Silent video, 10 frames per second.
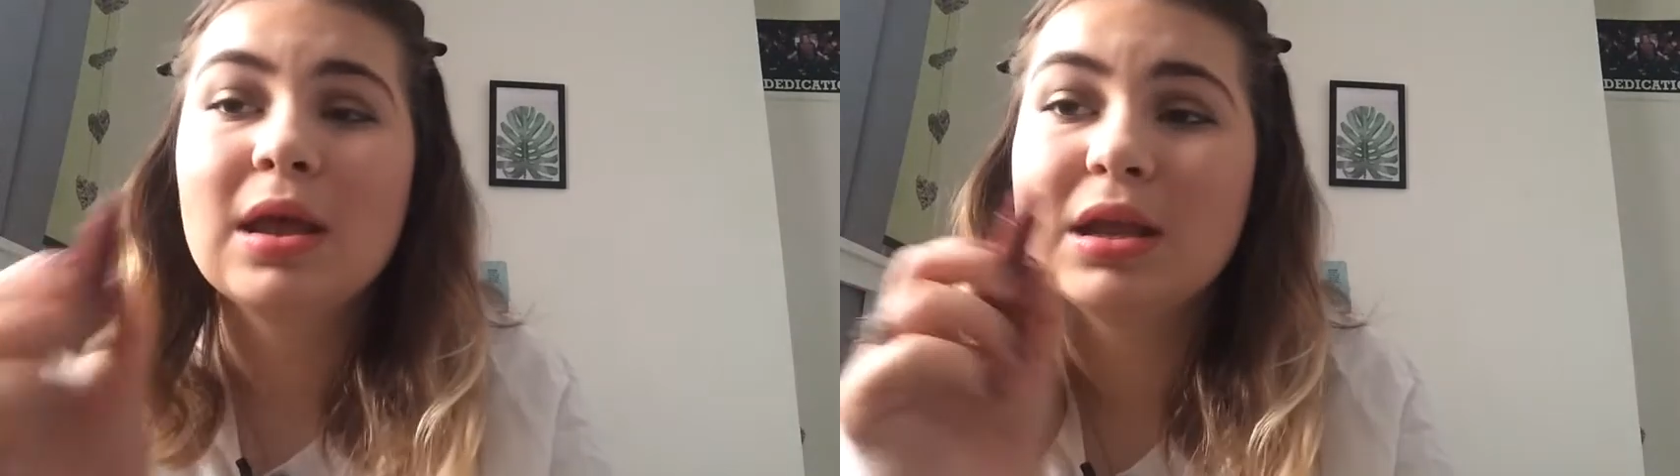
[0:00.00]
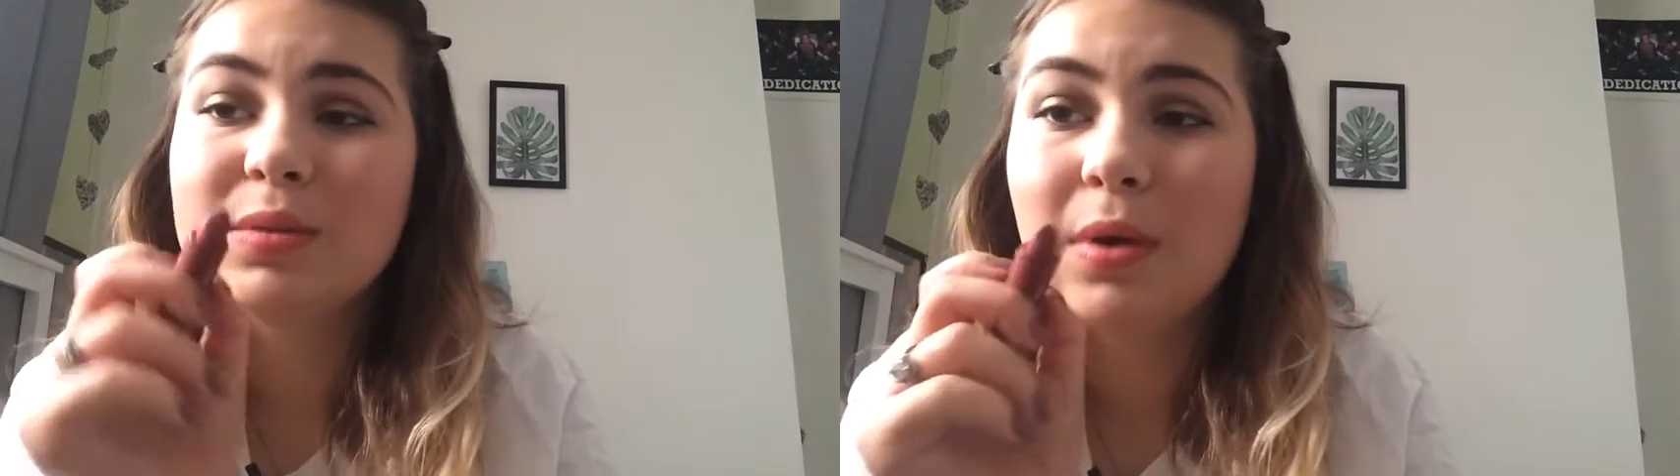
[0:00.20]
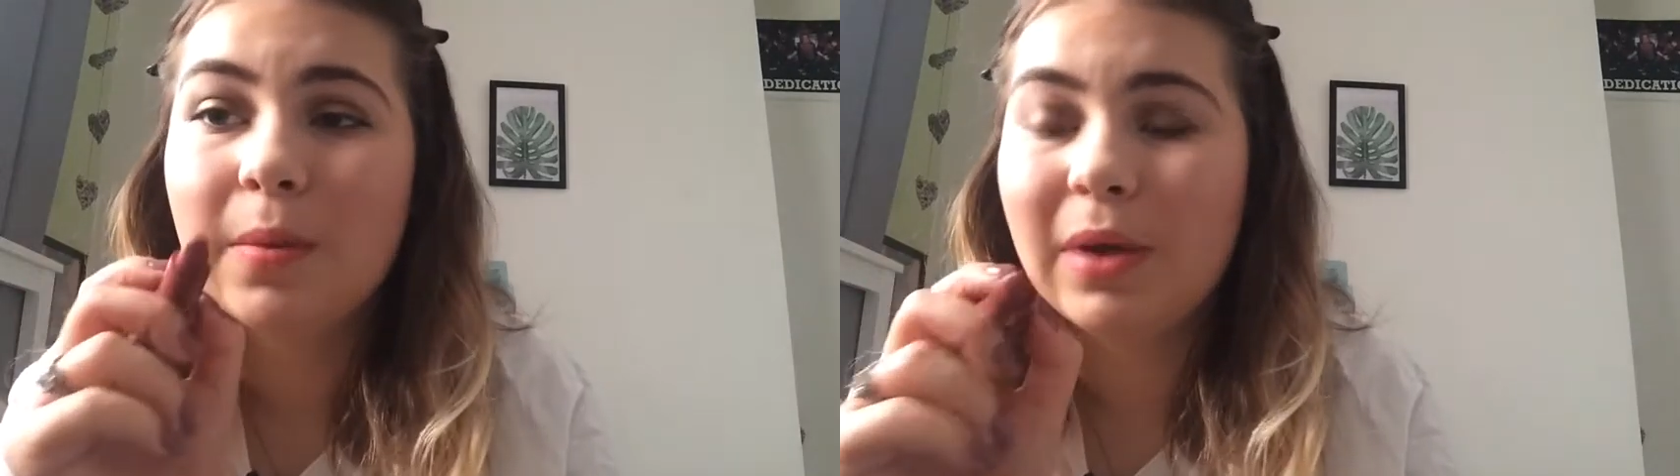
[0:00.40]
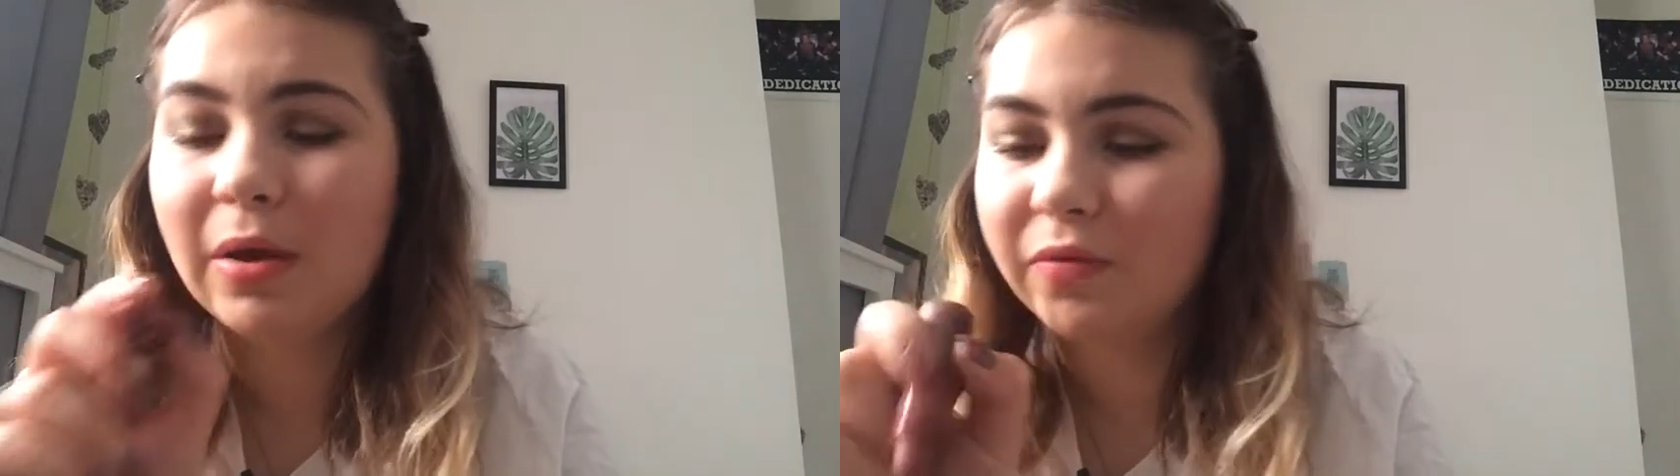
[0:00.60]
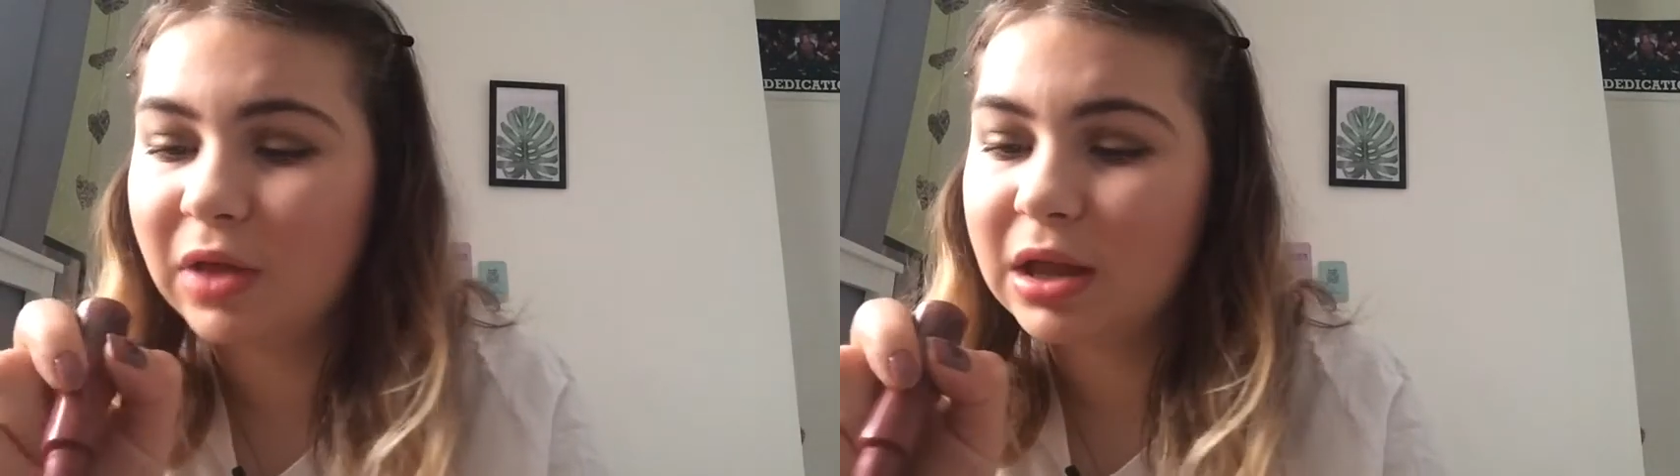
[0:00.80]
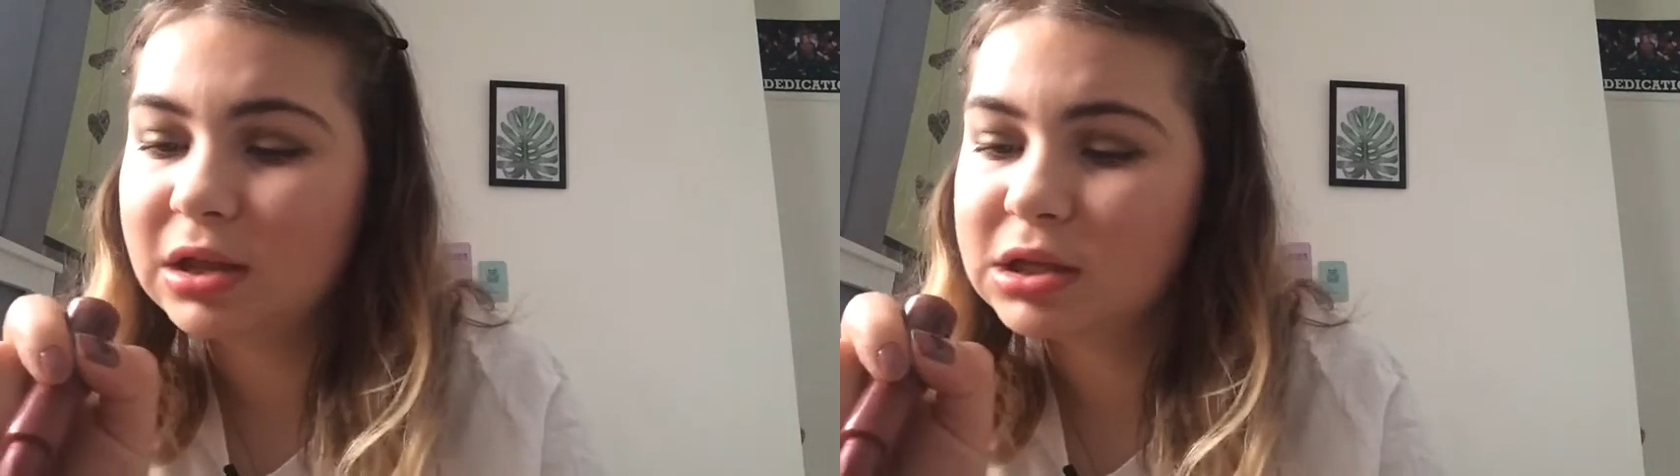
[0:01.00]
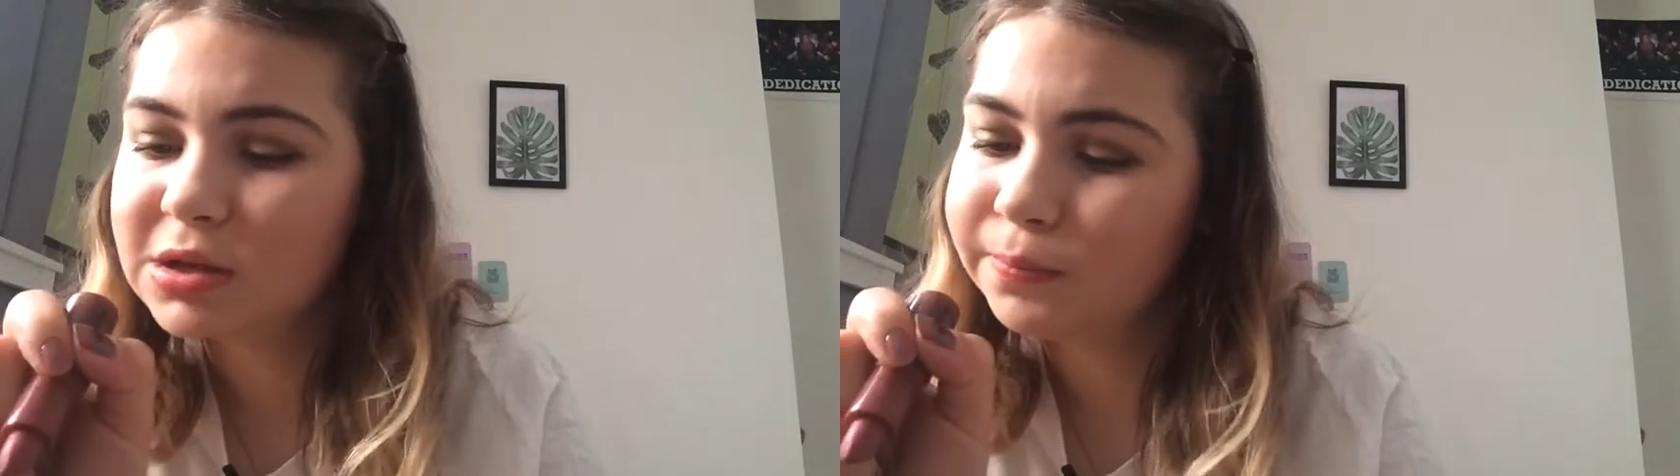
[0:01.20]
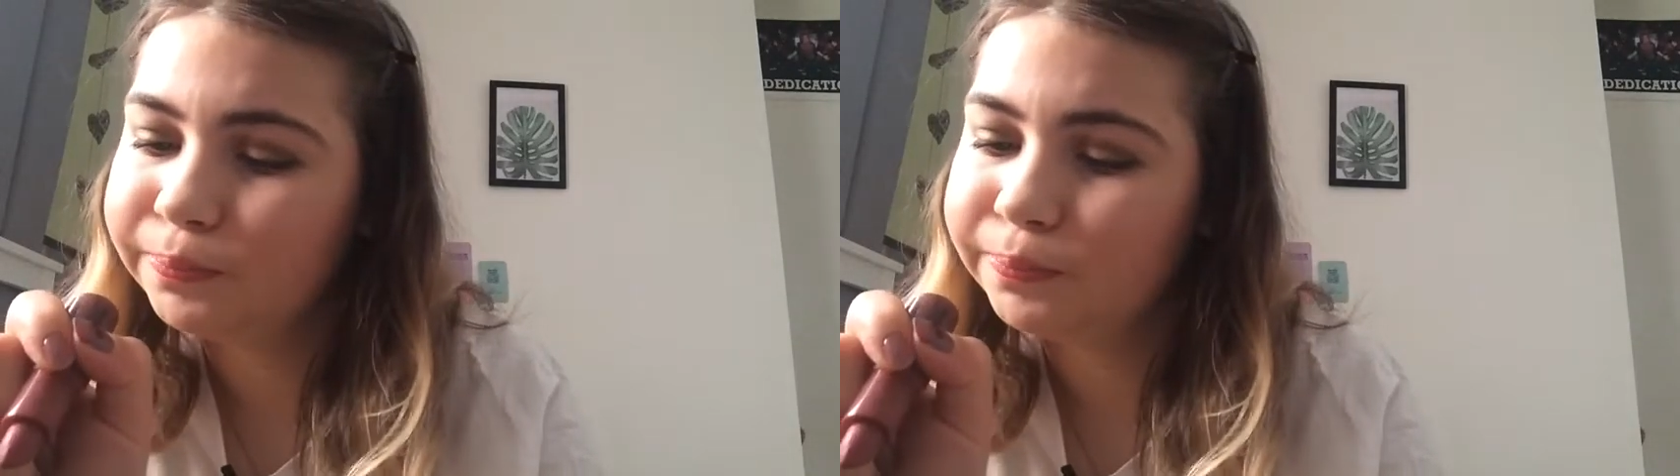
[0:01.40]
is put a bit of this